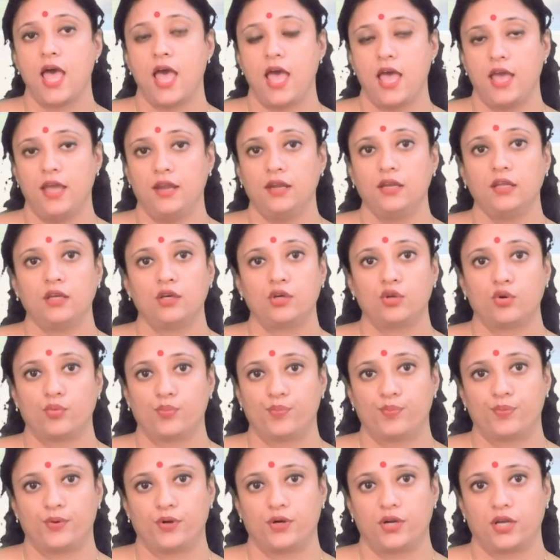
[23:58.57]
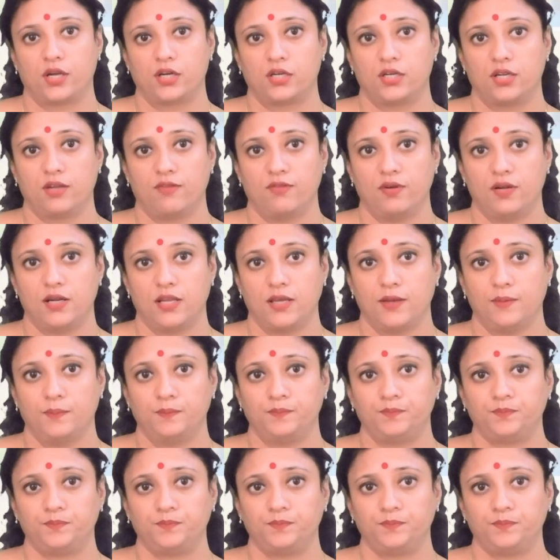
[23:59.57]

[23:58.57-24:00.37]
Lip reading: and group productivity.